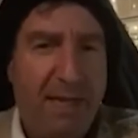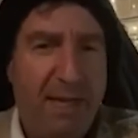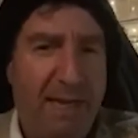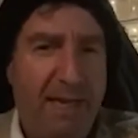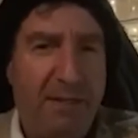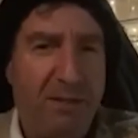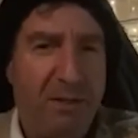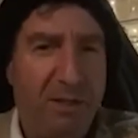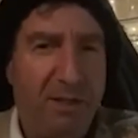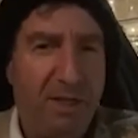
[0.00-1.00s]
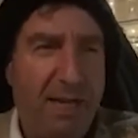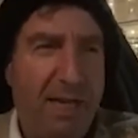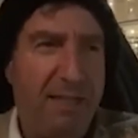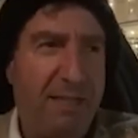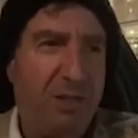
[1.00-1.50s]
And
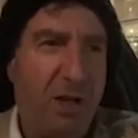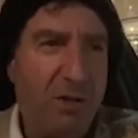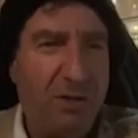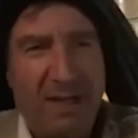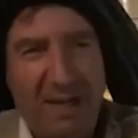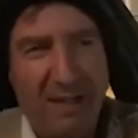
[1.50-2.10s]
then coloring,